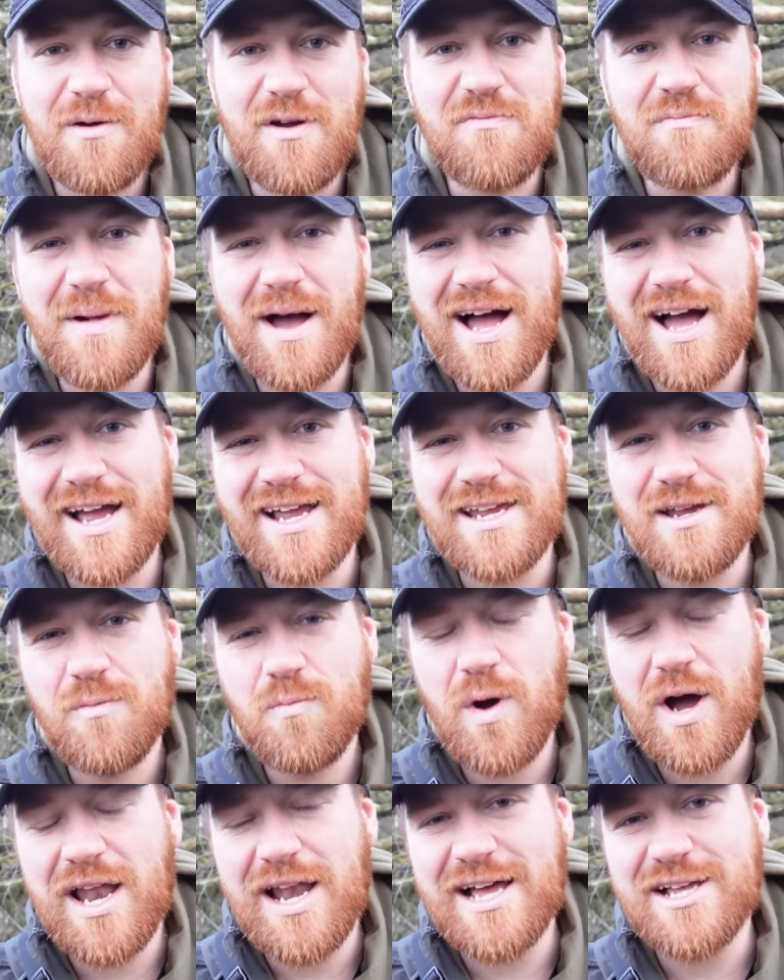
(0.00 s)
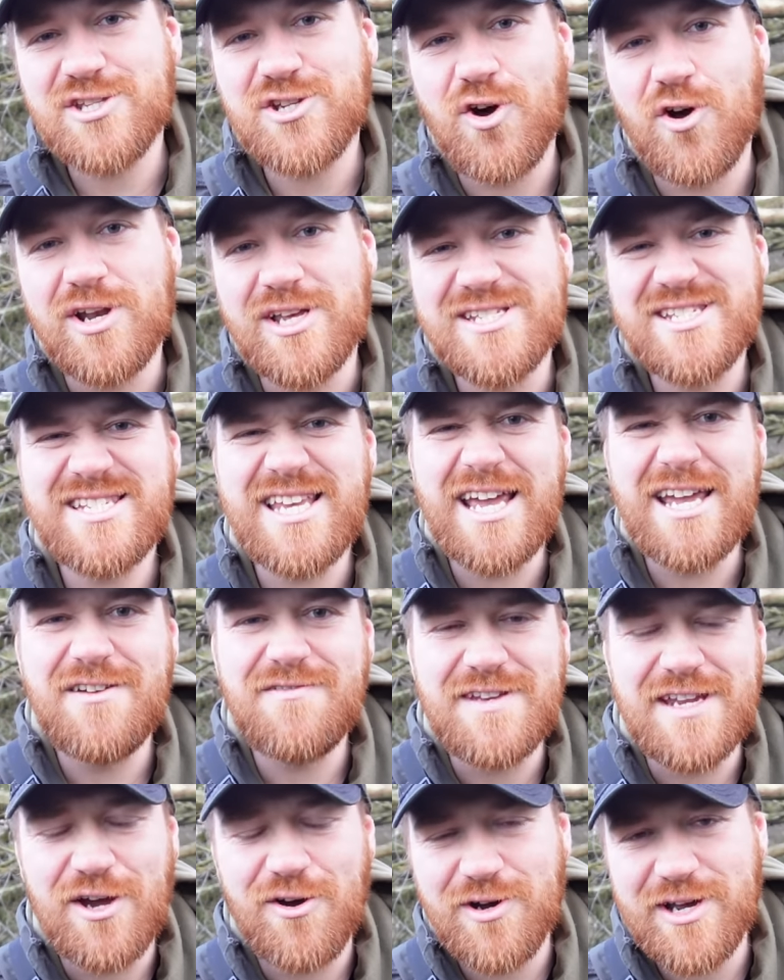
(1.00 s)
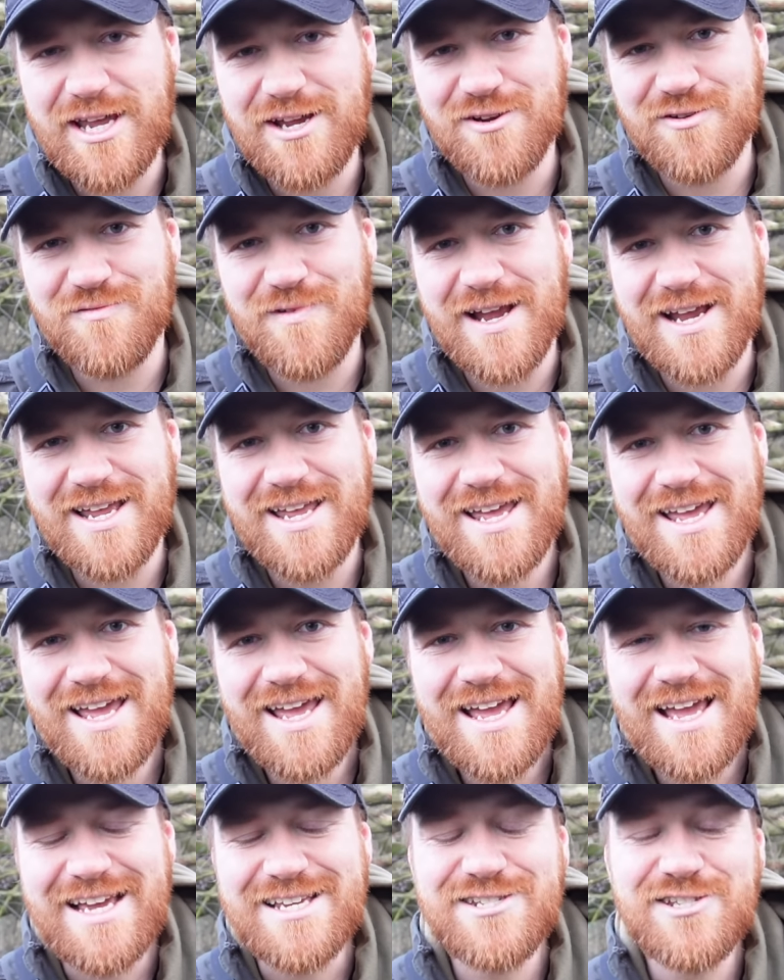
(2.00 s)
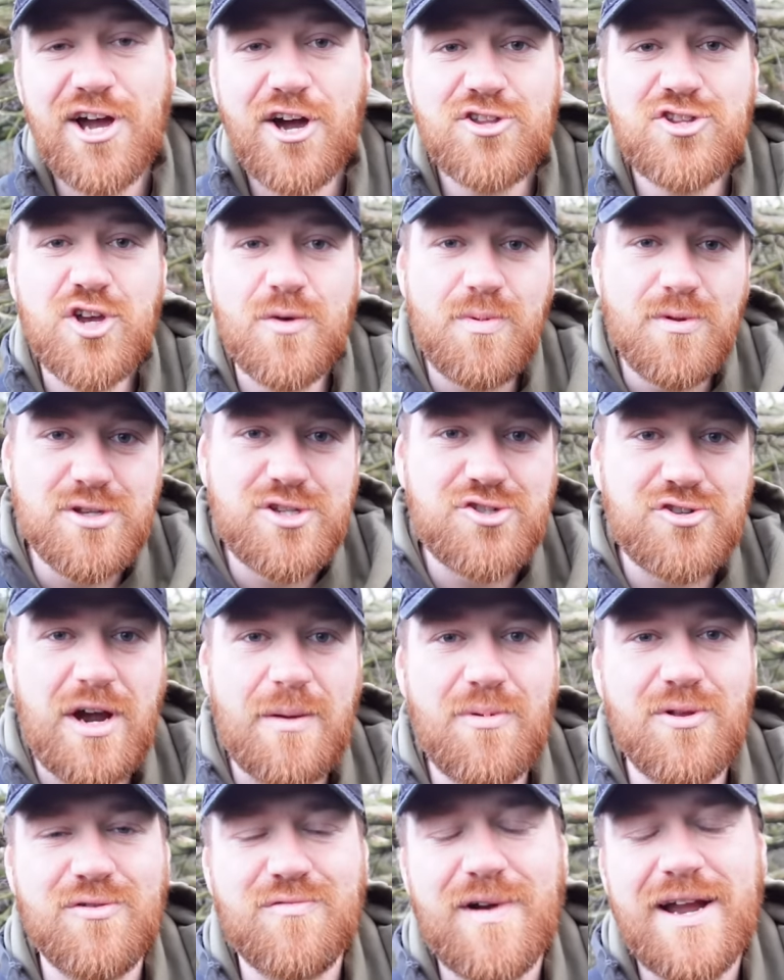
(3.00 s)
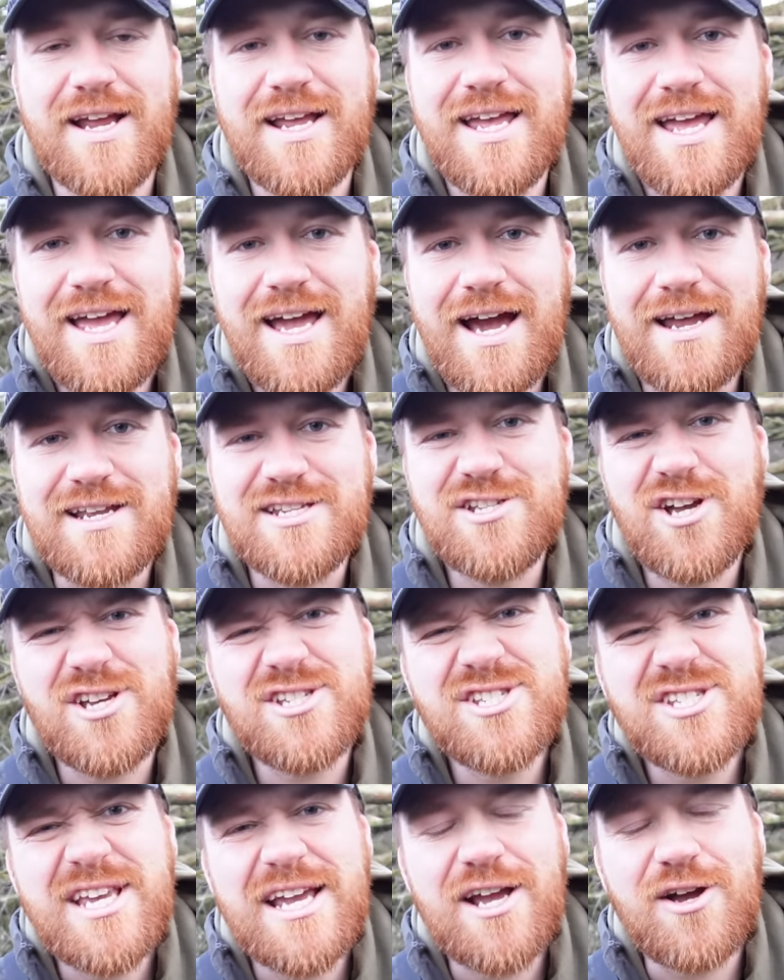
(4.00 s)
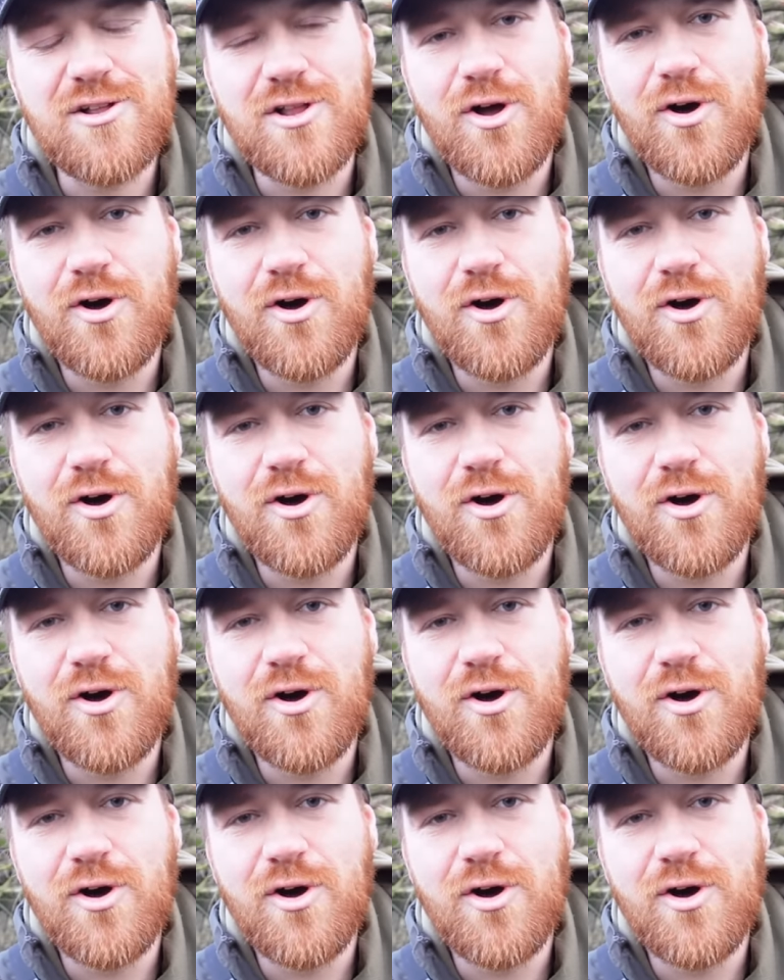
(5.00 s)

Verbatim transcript: with my, what I like to call a safety hooking rig. It's not a double treble rig, and it's not a single